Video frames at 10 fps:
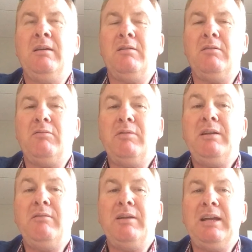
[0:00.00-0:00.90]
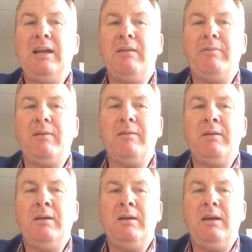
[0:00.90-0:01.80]
So it's really, really helpful,
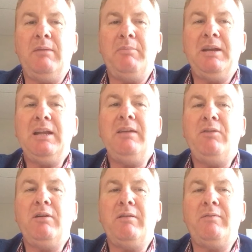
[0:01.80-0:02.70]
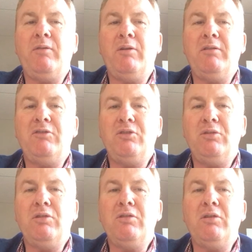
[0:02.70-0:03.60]
particularly if you're a foreign
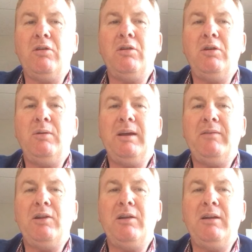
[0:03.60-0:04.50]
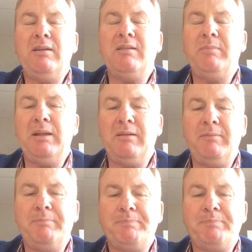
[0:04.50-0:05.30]
student or you have a learning disability.